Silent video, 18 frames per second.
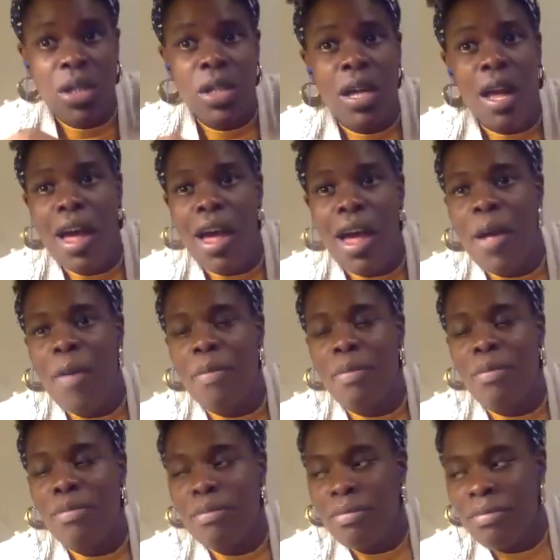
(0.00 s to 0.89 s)

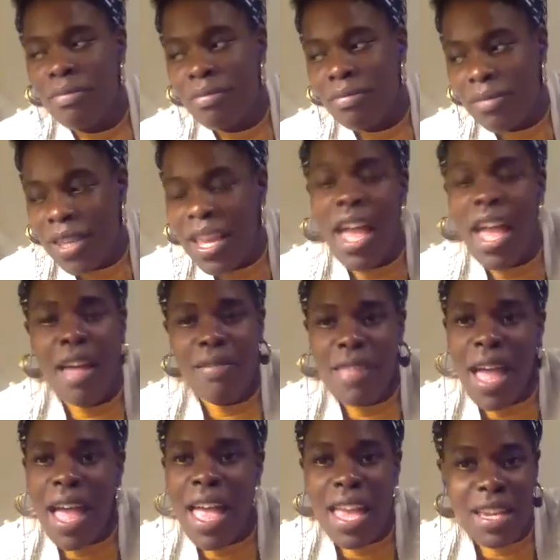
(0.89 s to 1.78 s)
that
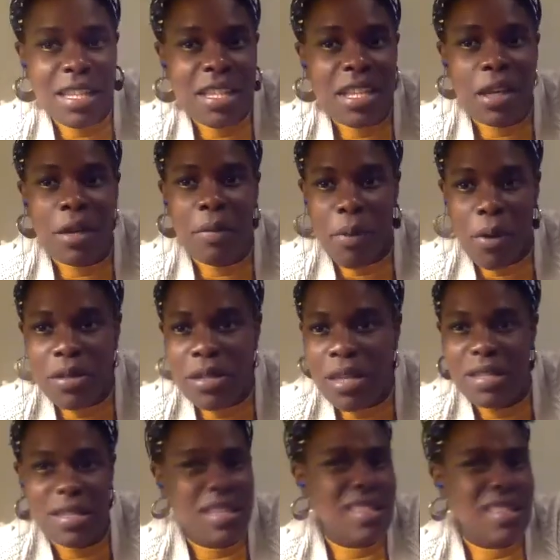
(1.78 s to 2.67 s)
editing process
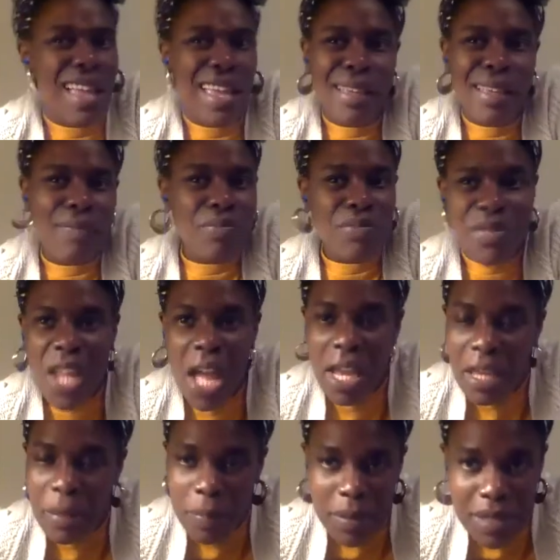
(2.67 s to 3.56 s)
is like
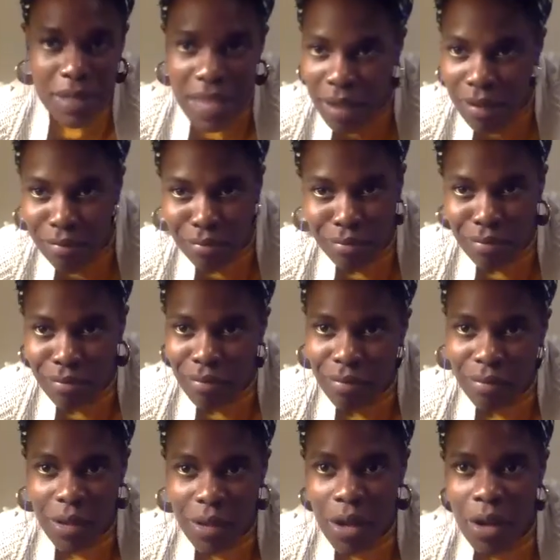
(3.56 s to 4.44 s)
90%
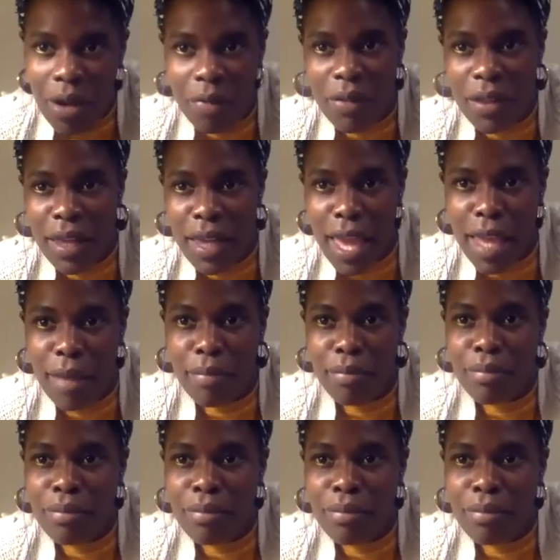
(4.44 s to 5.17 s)
of the game.